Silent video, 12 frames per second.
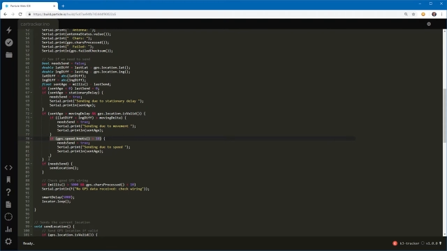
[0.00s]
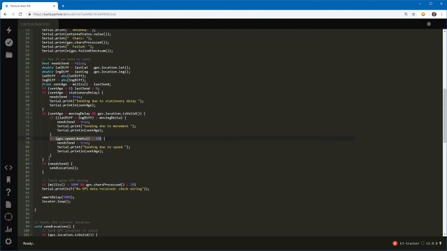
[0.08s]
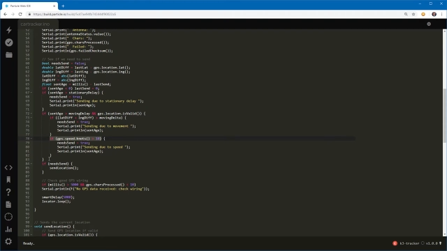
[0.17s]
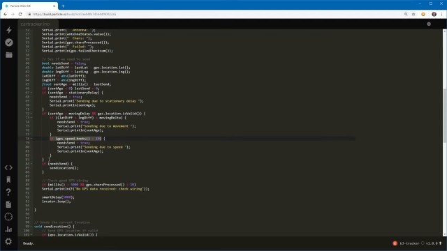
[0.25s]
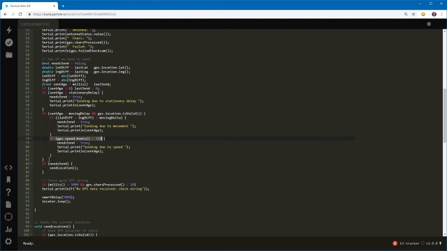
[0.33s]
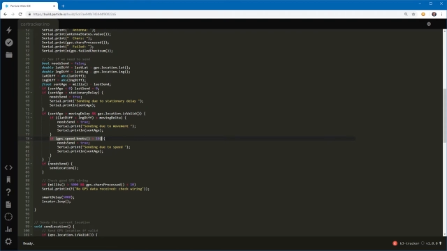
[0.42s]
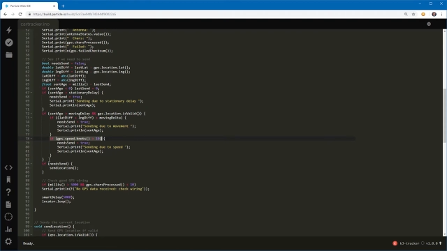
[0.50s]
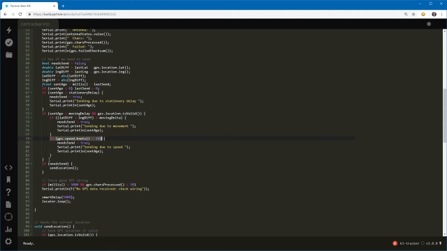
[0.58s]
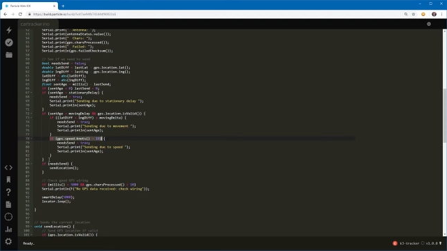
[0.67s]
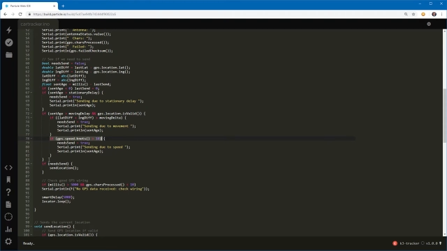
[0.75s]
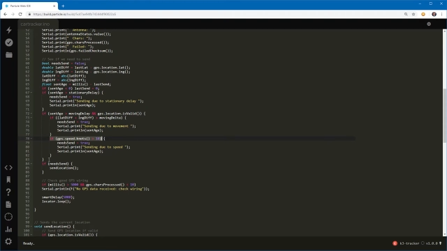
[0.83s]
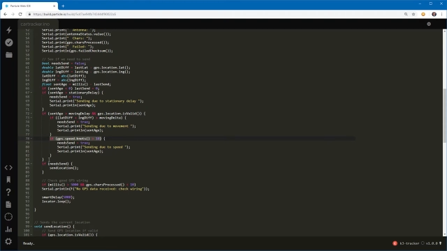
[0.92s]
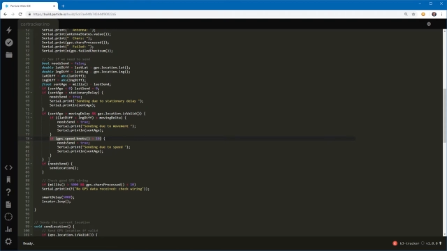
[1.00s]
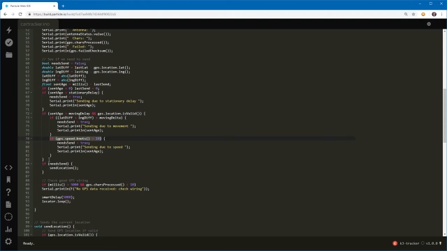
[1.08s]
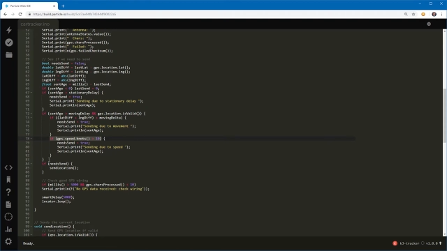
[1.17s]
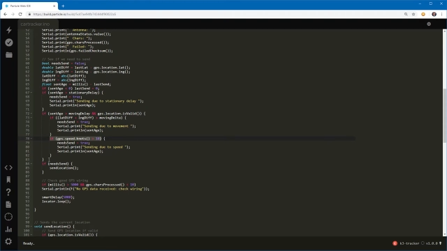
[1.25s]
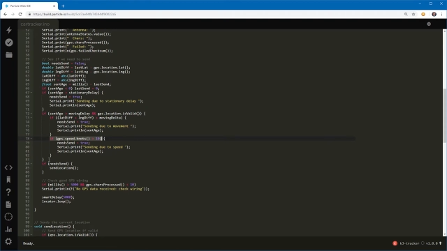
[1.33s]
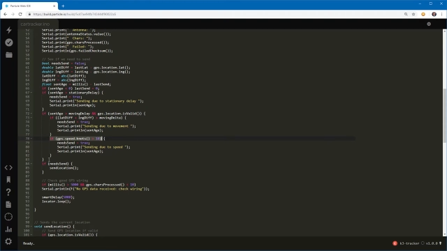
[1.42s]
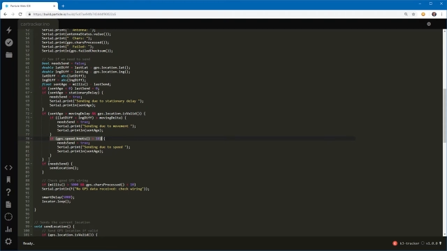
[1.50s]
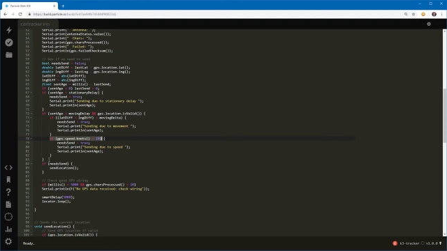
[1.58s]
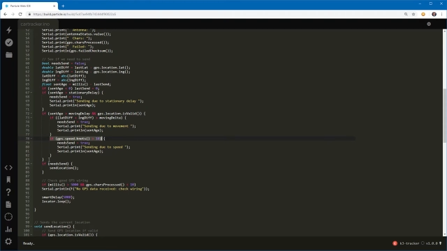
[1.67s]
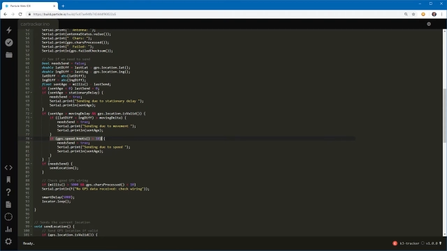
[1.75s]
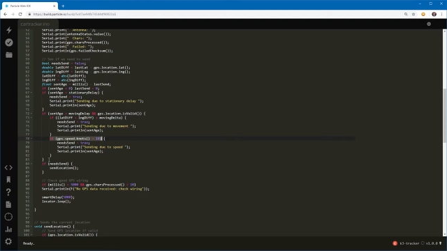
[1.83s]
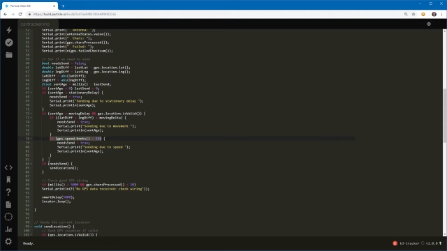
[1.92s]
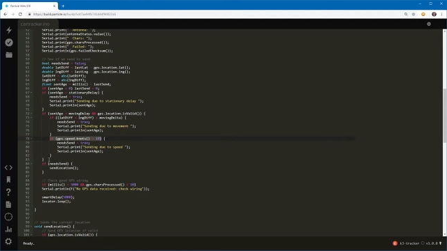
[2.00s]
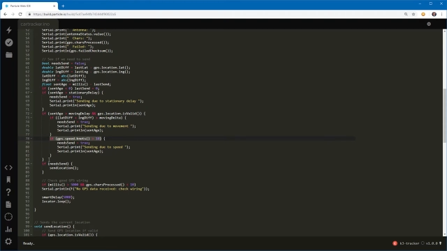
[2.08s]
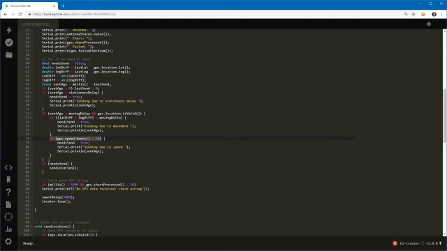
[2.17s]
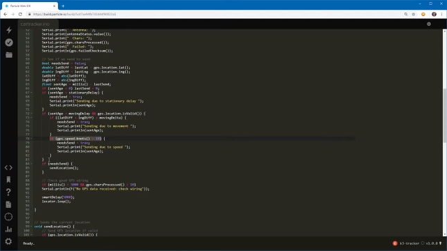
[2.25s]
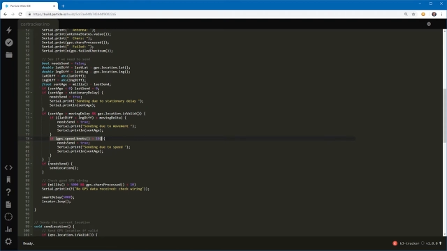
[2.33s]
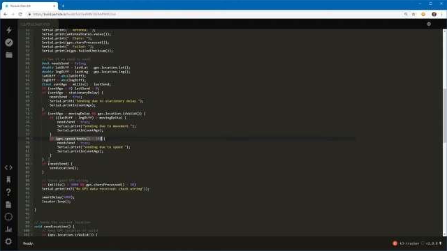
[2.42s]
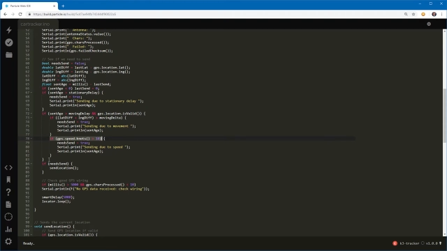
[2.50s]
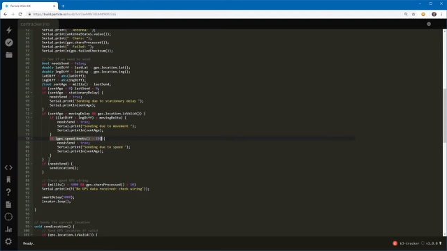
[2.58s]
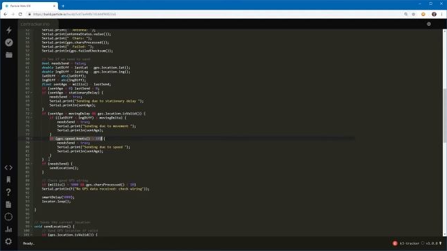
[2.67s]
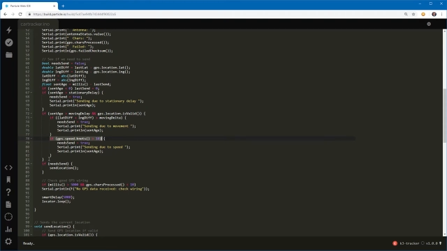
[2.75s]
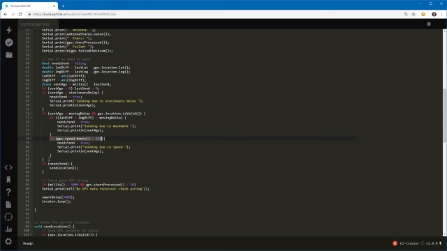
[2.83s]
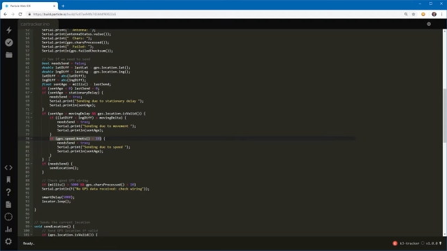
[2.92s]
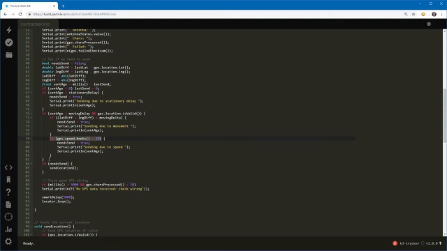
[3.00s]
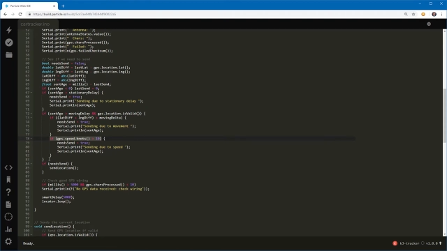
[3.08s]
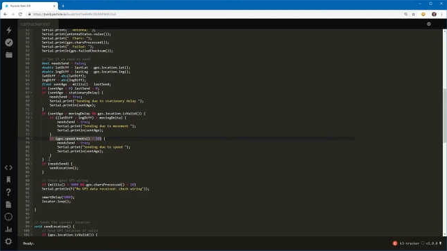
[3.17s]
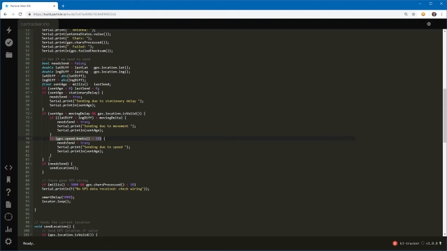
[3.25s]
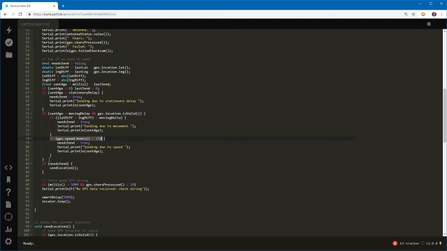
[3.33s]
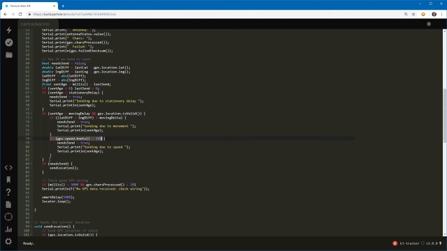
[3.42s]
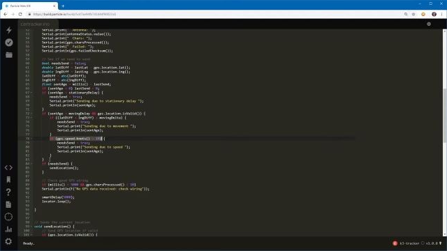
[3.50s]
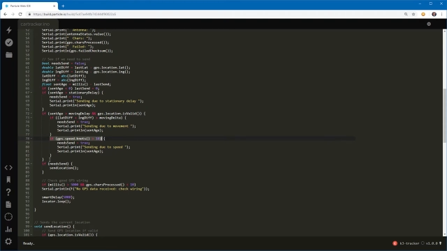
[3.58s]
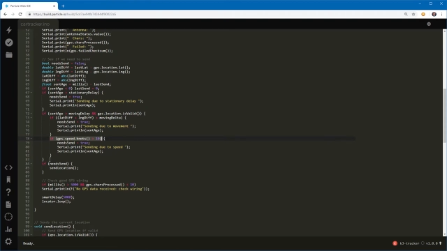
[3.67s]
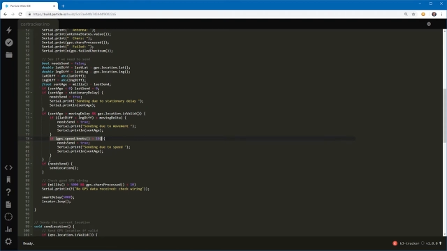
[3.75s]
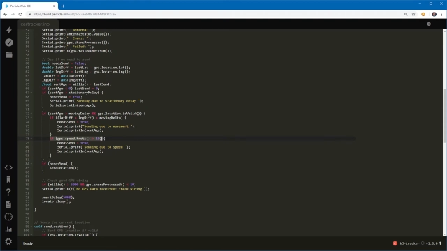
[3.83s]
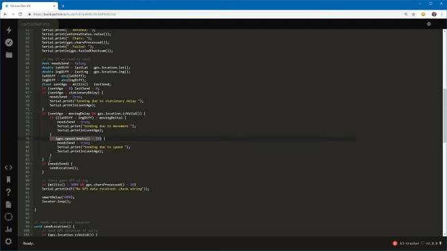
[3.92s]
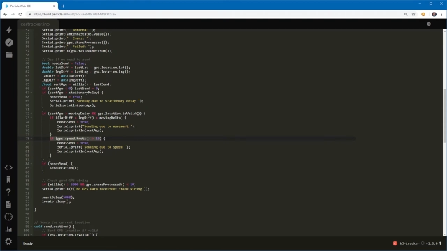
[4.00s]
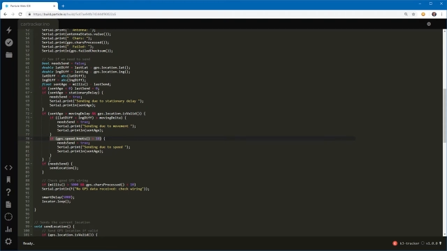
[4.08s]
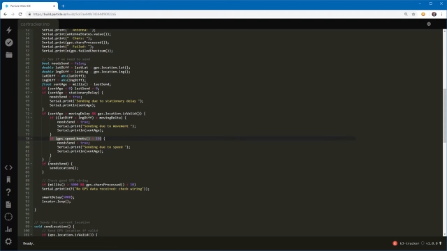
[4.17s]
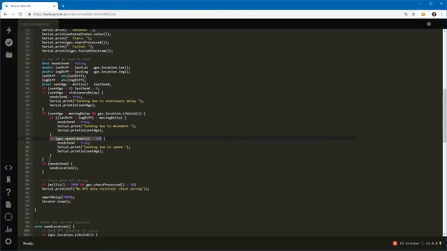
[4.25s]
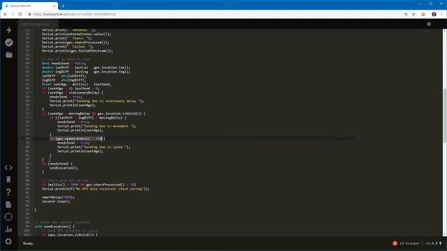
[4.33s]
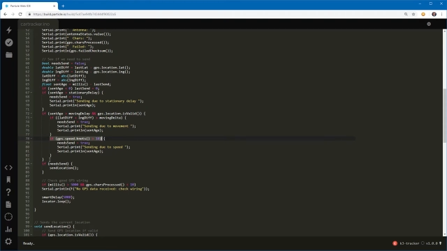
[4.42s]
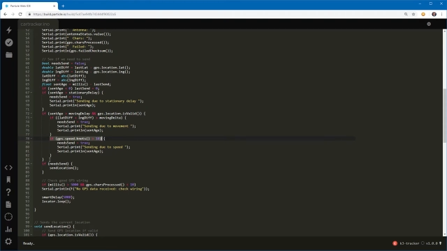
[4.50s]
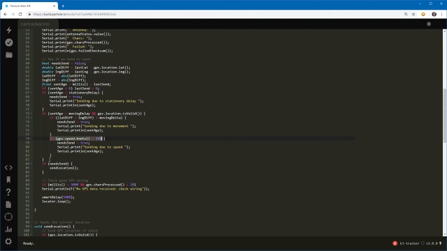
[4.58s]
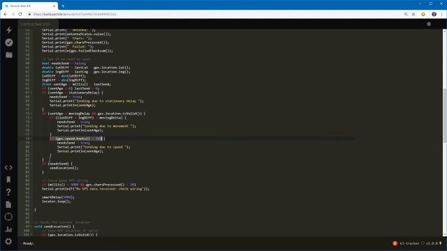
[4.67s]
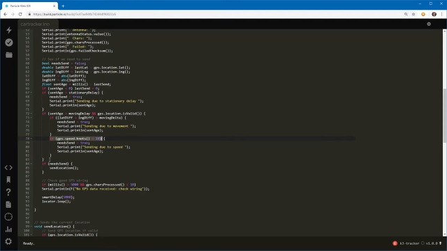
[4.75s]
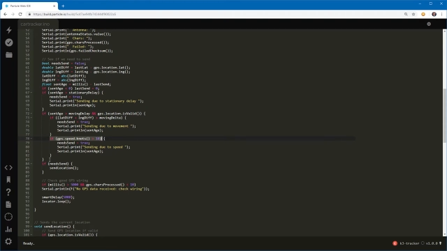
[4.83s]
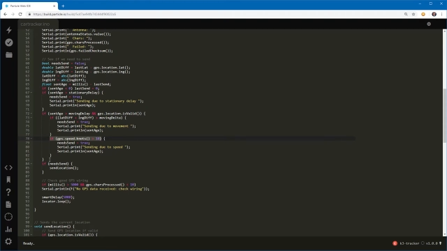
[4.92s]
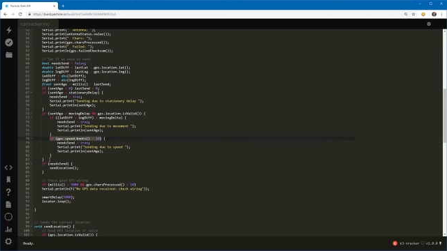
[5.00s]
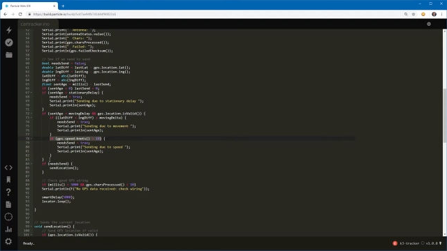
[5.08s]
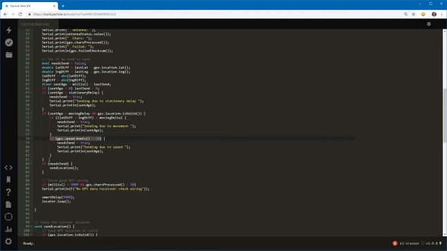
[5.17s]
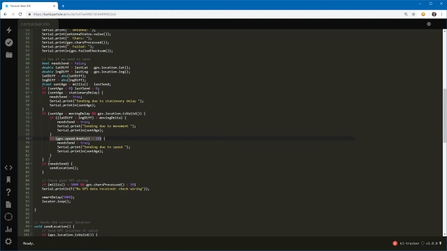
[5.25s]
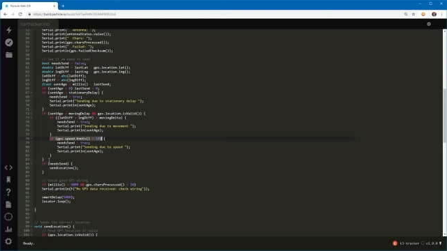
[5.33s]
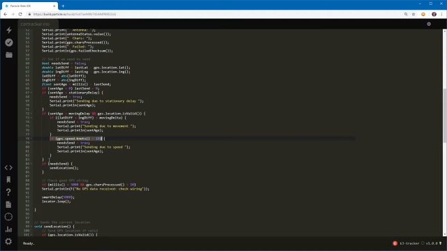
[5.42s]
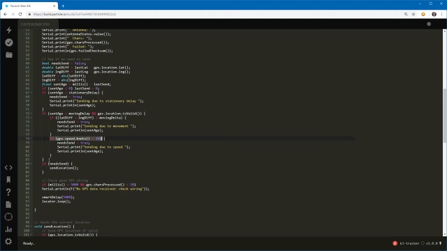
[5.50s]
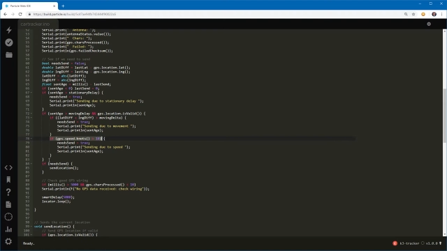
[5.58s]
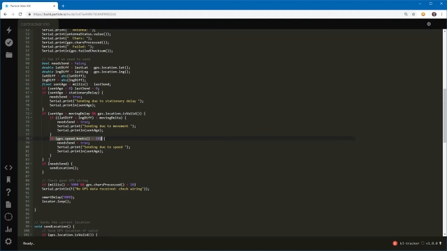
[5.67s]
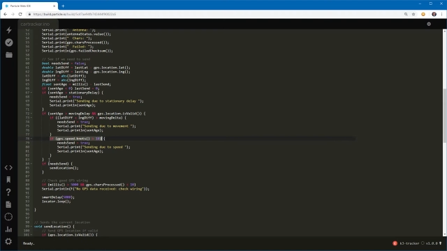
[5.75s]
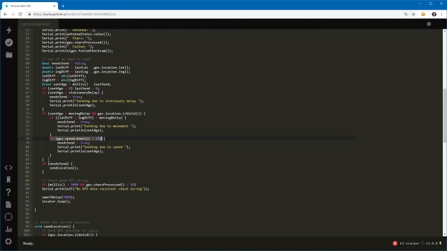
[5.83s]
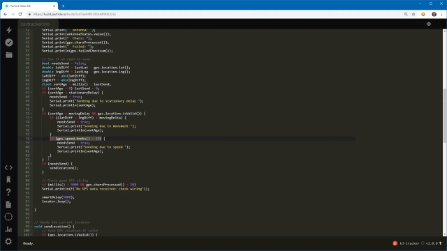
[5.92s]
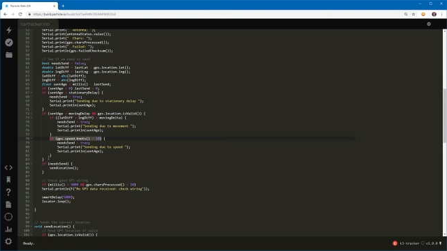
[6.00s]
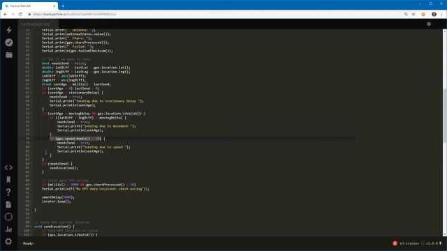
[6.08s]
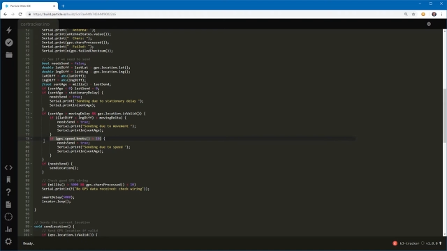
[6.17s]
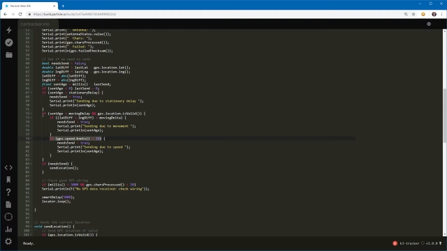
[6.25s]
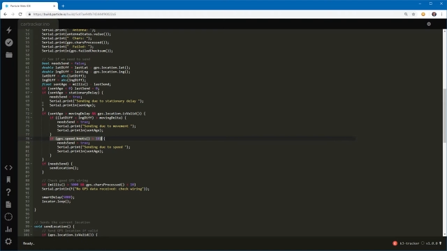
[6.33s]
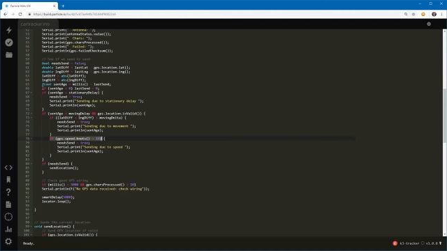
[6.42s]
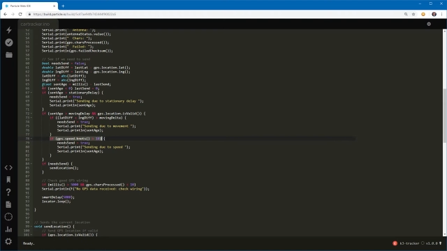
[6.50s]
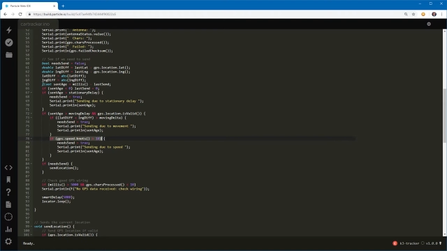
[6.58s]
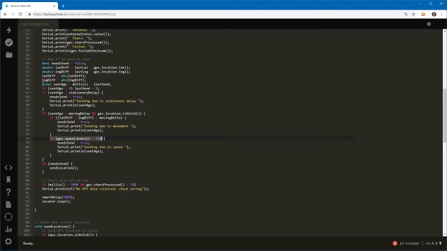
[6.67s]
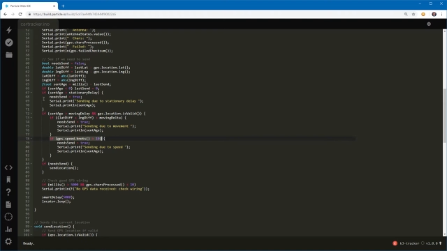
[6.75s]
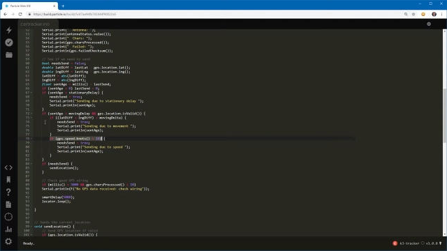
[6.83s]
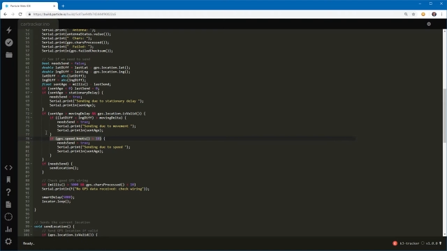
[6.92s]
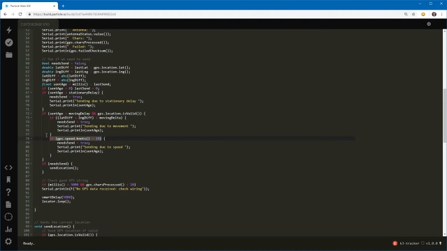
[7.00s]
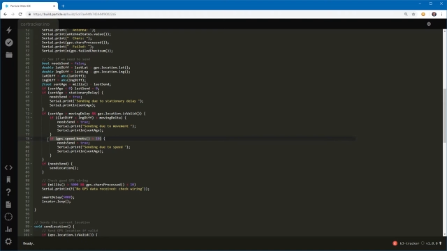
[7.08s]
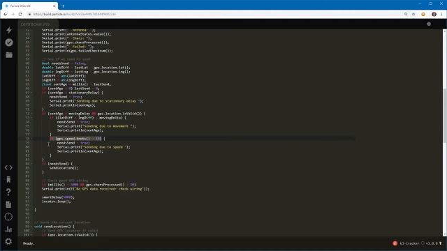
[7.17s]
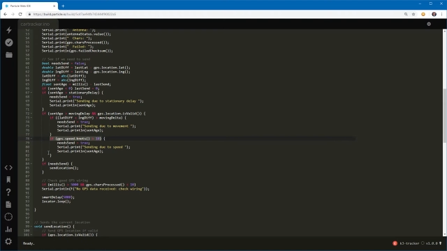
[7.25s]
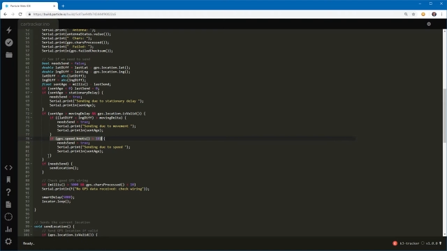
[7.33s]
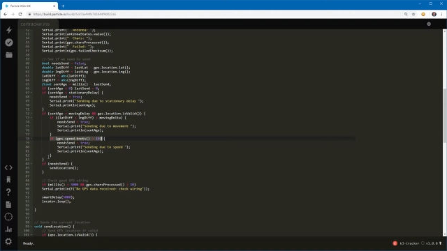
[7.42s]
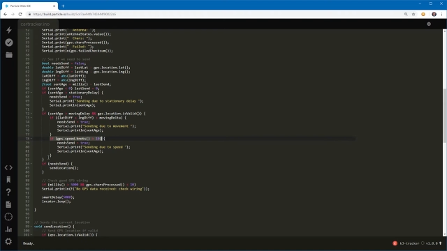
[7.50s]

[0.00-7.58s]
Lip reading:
(no speaker visible)